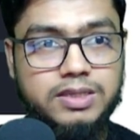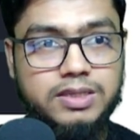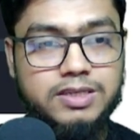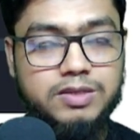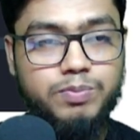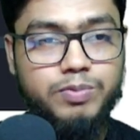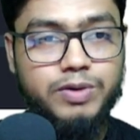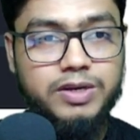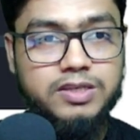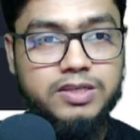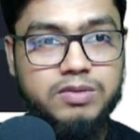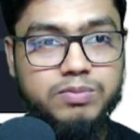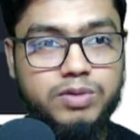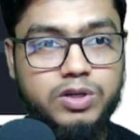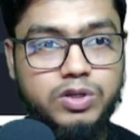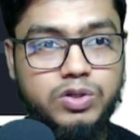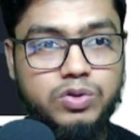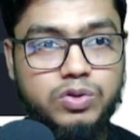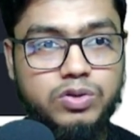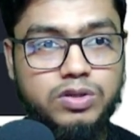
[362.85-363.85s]
This present
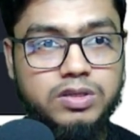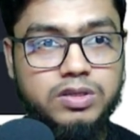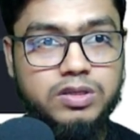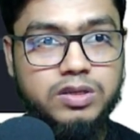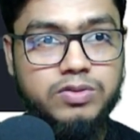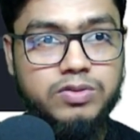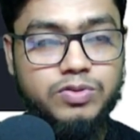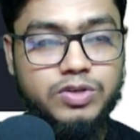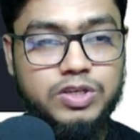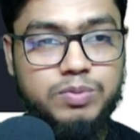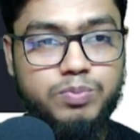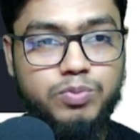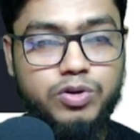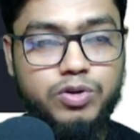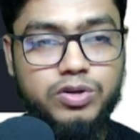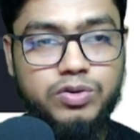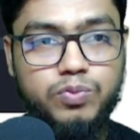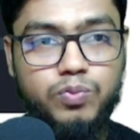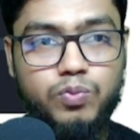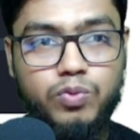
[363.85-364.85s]
version is the
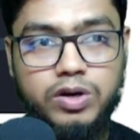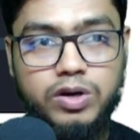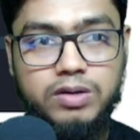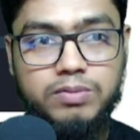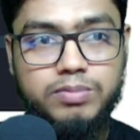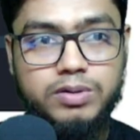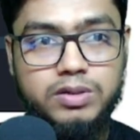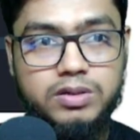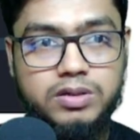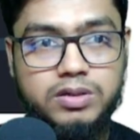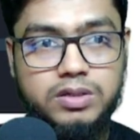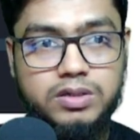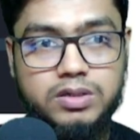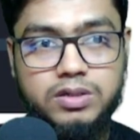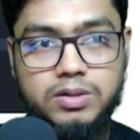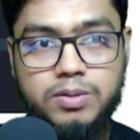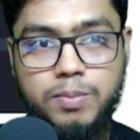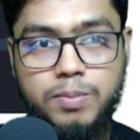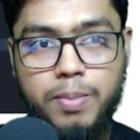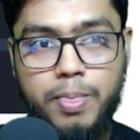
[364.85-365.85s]
3.1 version,